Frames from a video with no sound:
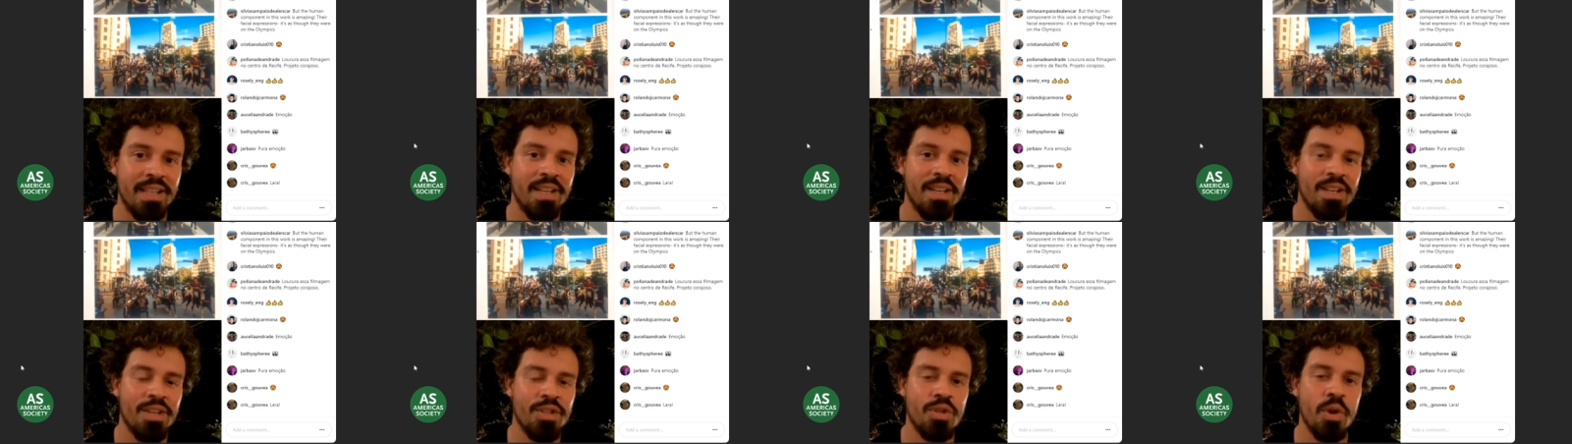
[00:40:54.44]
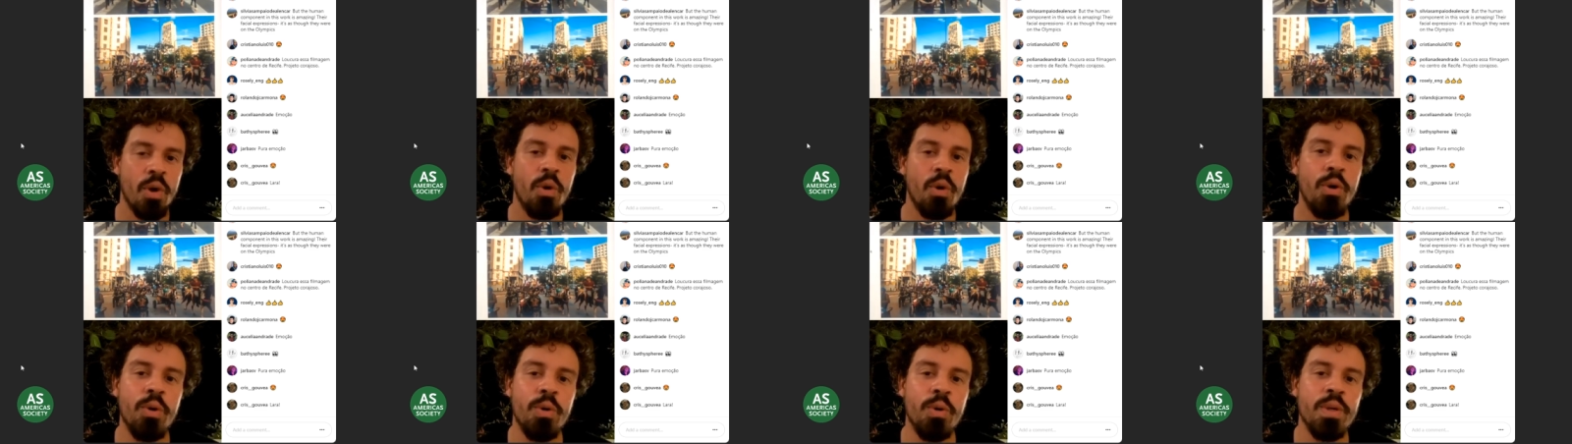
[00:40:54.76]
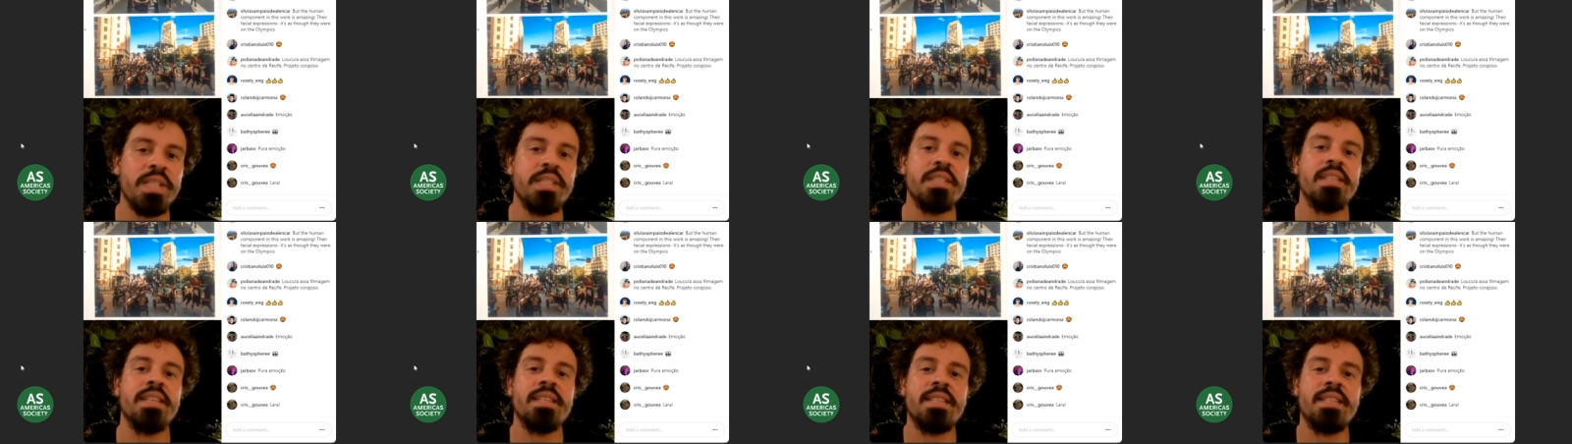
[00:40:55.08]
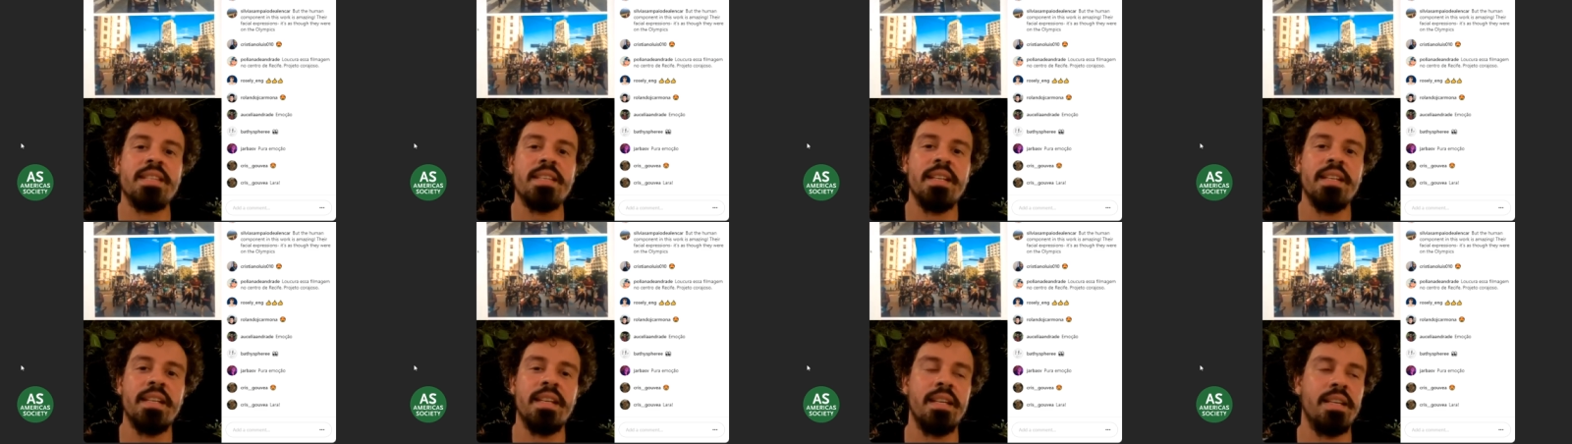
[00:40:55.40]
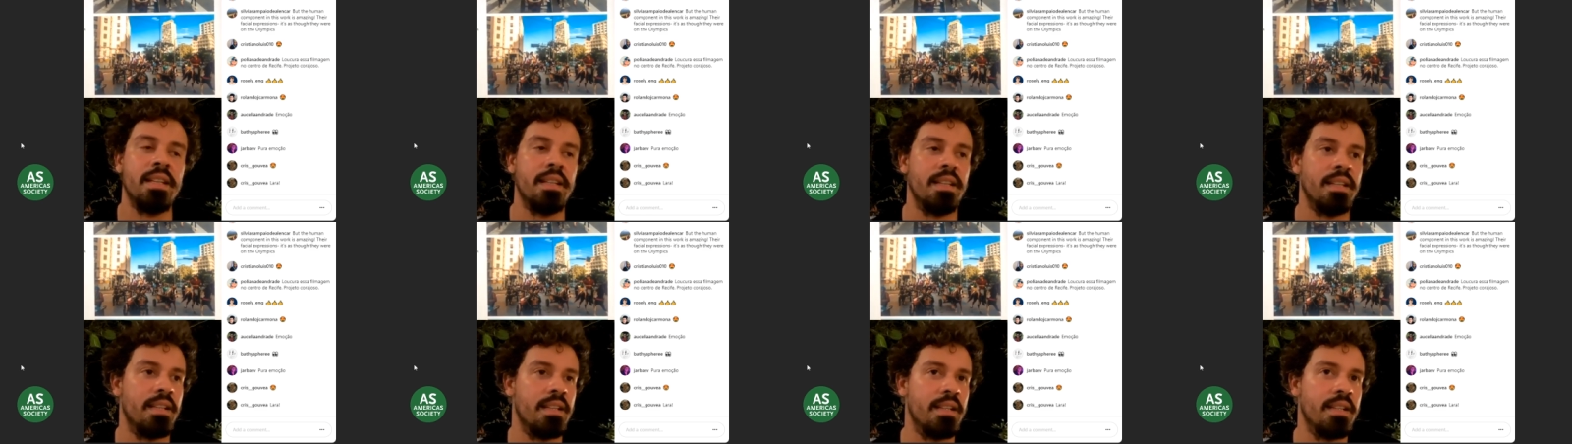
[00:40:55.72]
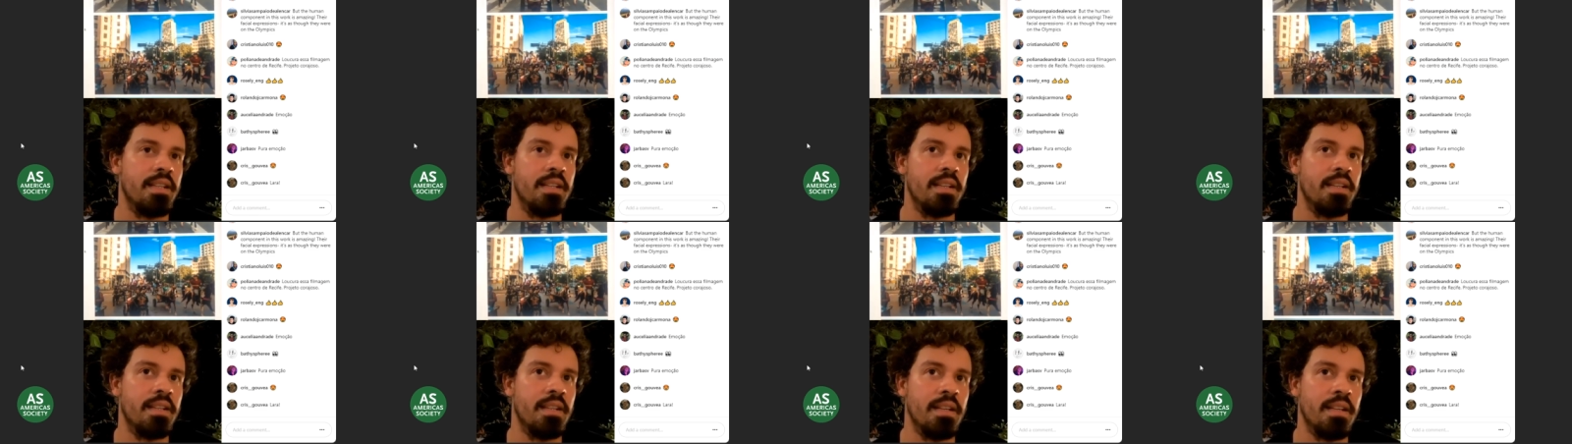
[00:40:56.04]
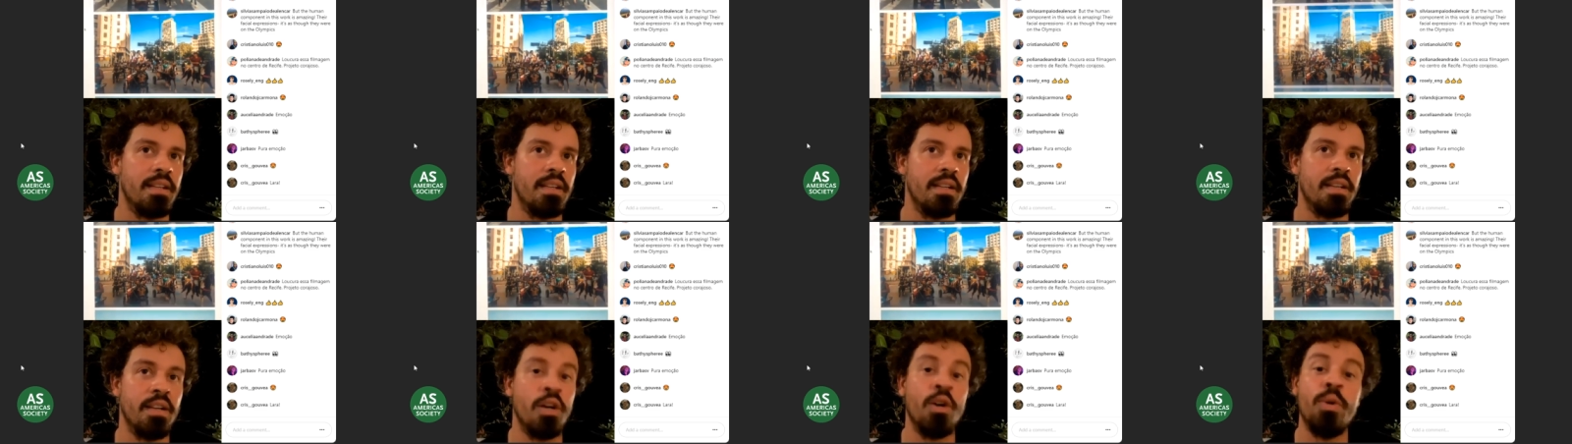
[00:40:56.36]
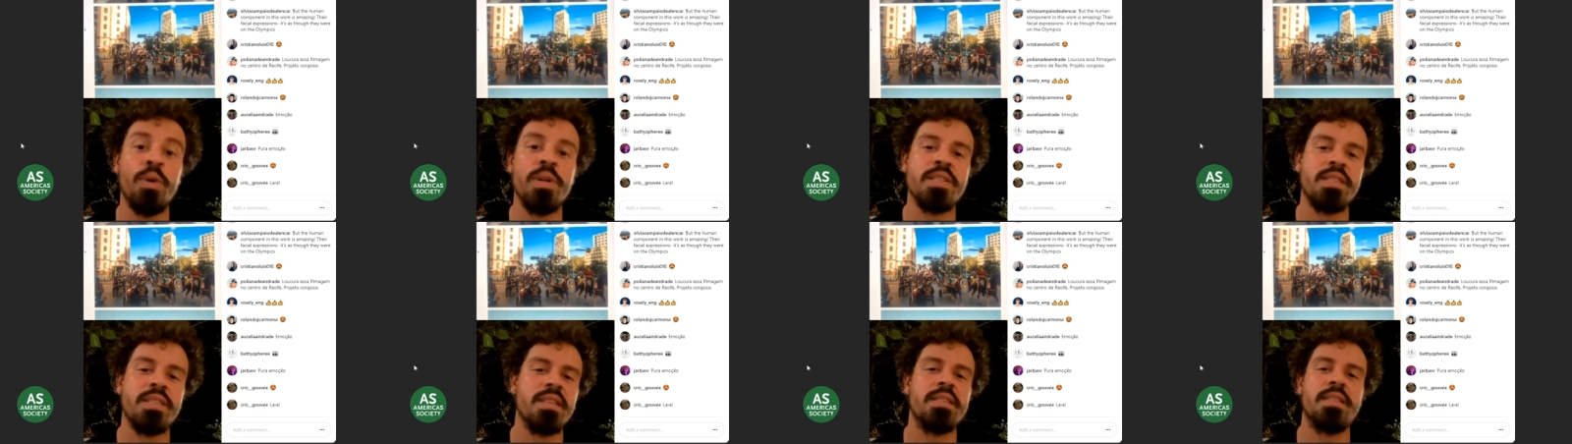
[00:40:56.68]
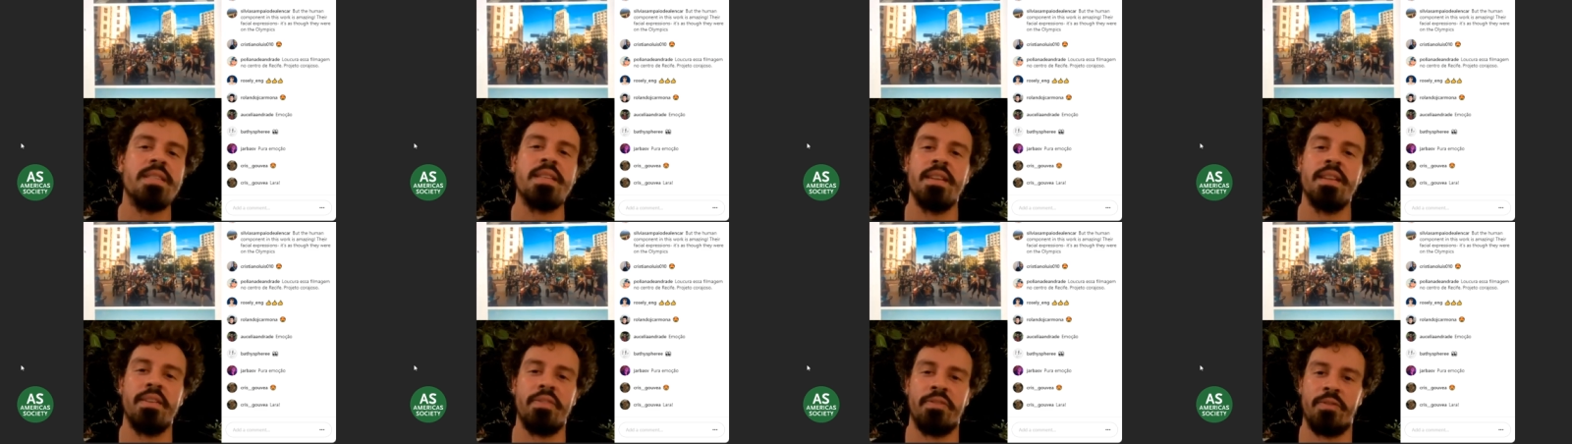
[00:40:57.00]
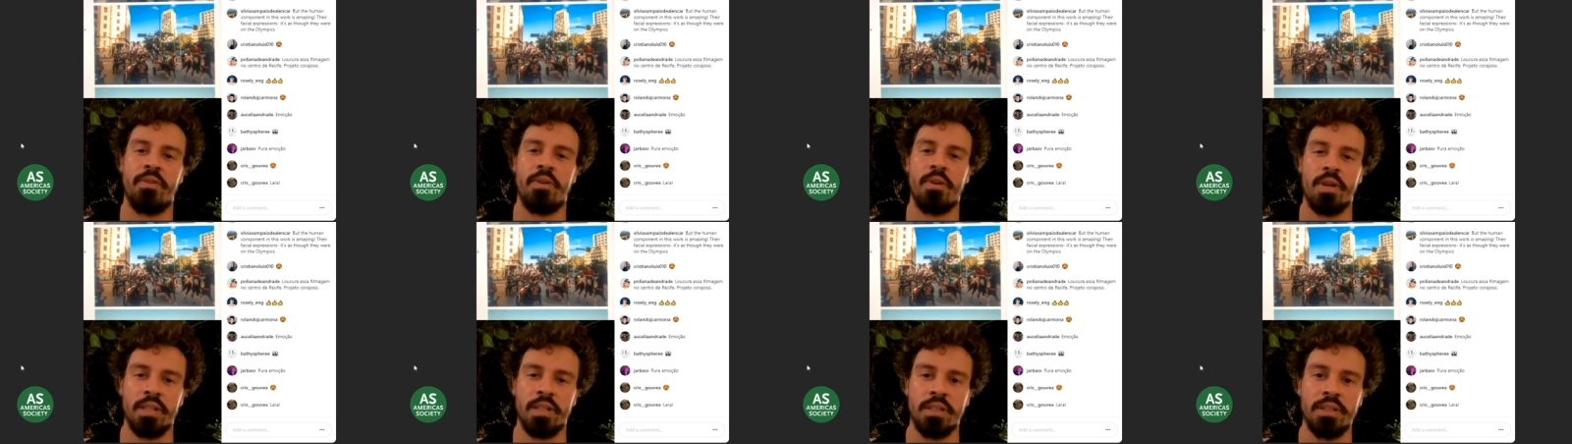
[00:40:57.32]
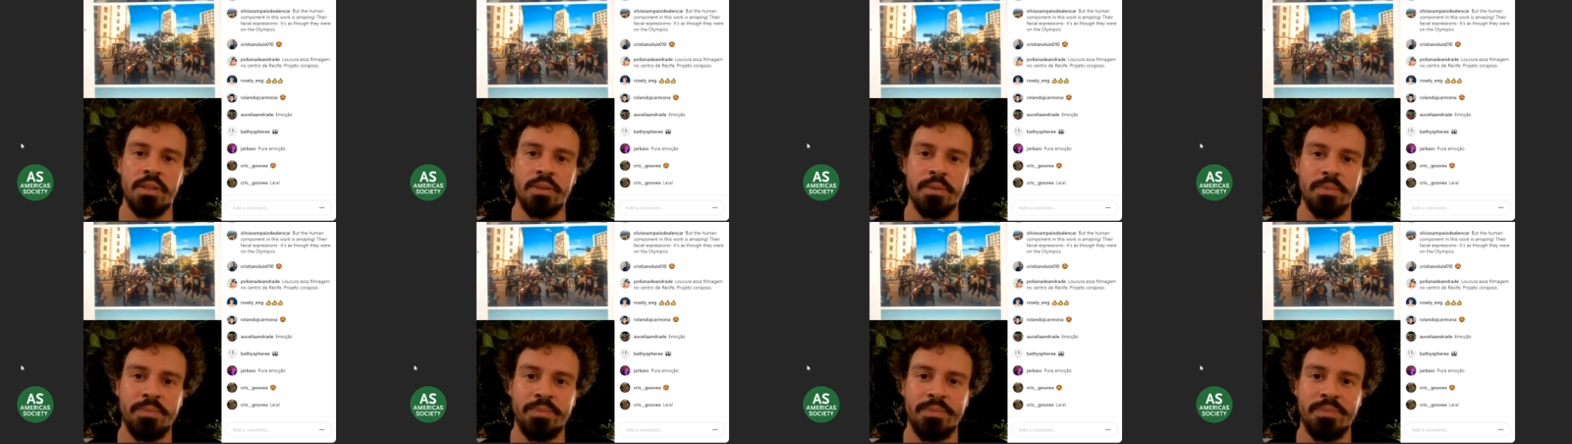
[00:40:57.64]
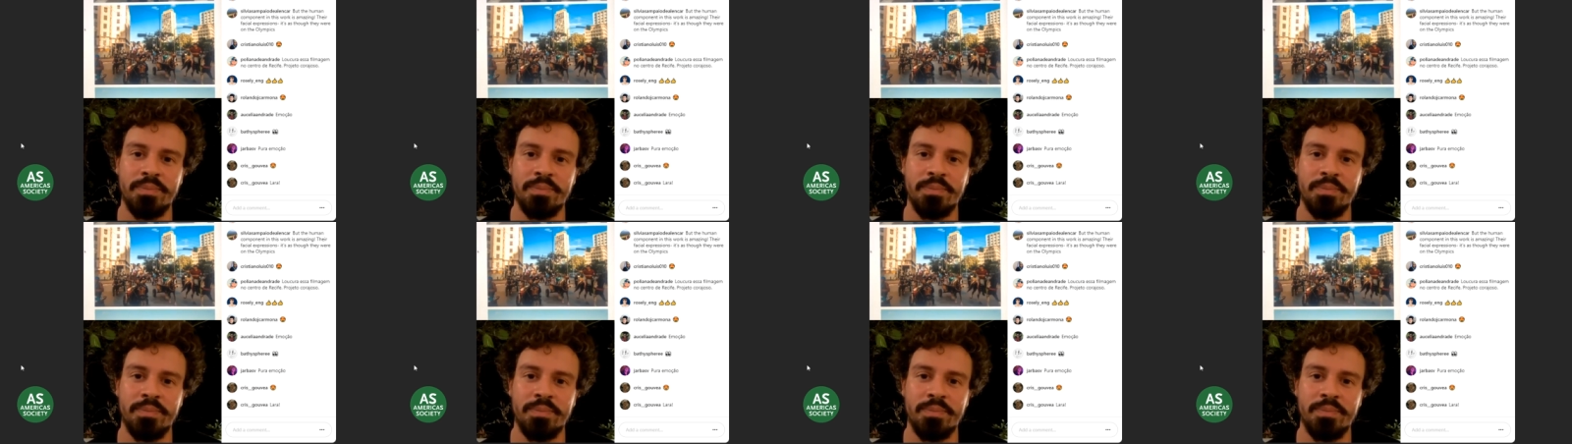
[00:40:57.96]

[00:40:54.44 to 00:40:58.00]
So who is the city? Who is the city for? No.